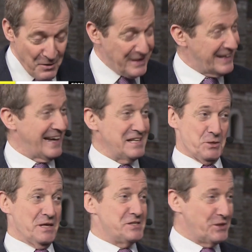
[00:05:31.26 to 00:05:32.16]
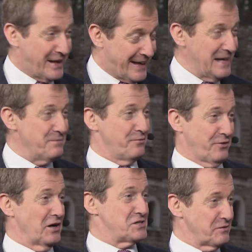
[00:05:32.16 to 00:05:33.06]
you get to it is you keep
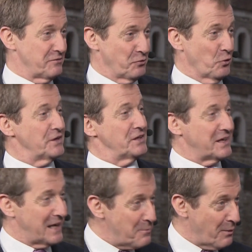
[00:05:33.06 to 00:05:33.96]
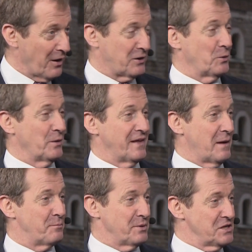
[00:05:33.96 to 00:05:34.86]
fighting for it, you keep arguing with the
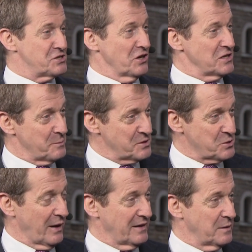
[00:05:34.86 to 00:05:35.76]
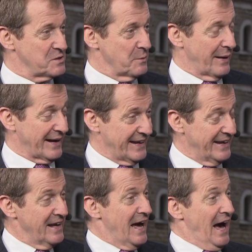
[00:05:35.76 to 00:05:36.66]
MPs, trying to persuade them to back it.
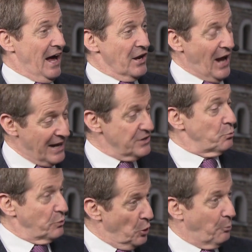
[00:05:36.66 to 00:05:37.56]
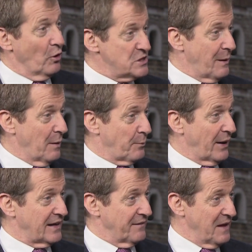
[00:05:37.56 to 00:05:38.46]
And your point about
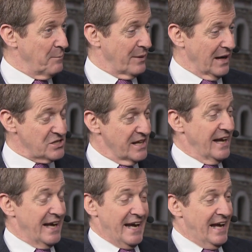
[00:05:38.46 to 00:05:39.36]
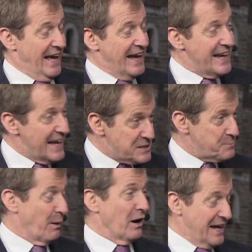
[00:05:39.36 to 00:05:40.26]
breaking the impasse, it is
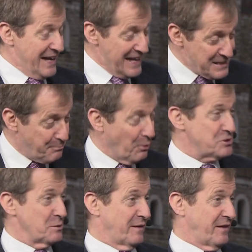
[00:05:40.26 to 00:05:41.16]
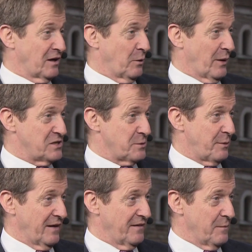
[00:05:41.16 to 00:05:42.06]
possibly the only way to
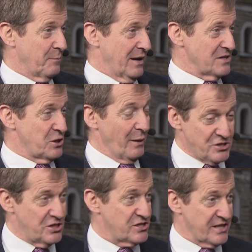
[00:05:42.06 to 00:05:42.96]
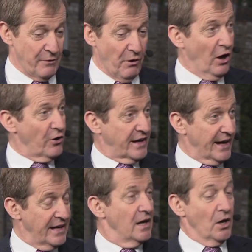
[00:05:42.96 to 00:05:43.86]
break the impasse. You actually say, right,
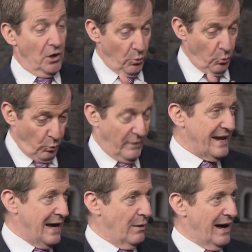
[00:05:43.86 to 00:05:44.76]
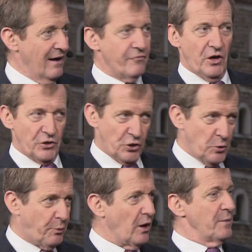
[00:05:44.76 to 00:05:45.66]
OK, we now have a new
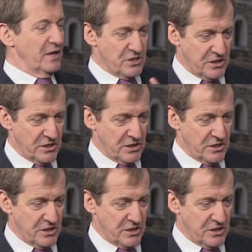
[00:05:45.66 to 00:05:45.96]
Prime Minister.